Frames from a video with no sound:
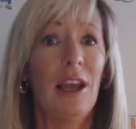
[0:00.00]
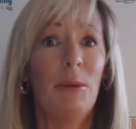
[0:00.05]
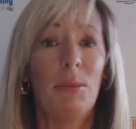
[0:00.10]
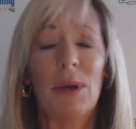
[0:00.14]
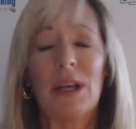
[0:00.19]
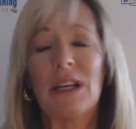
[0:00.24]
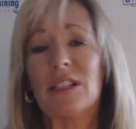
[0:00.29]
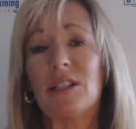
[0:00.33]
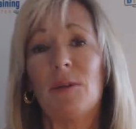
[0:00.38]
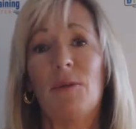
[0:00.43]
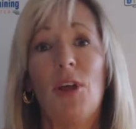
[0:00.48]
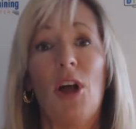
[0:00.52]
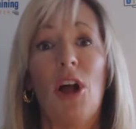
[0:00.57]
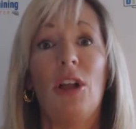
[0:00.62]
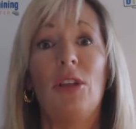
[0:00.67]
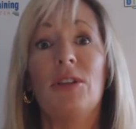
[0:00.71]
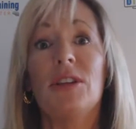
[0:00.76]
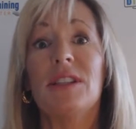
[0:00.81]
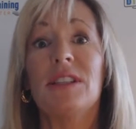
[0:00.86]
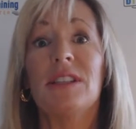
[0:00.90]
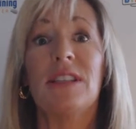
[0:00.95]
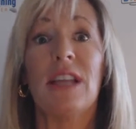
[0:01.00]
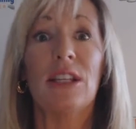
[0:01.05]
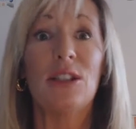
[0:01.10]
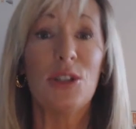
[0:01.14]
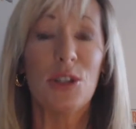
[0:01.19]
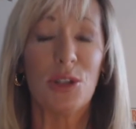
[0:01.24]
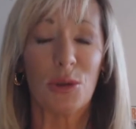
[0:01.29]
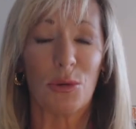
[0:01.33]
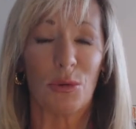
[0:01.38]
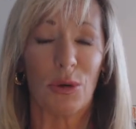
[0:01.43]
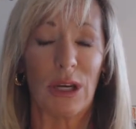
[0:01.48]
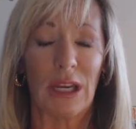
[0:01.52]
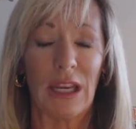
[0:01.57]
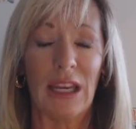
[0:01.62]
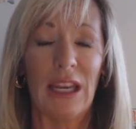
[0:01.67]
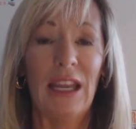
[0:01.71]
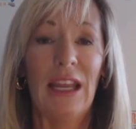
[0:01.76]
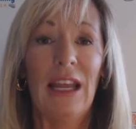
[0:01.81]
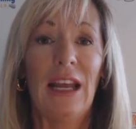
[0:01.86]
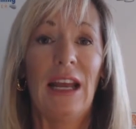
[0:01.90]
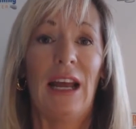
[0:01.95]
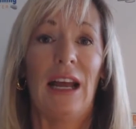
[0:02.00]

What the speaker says: because of all the sensory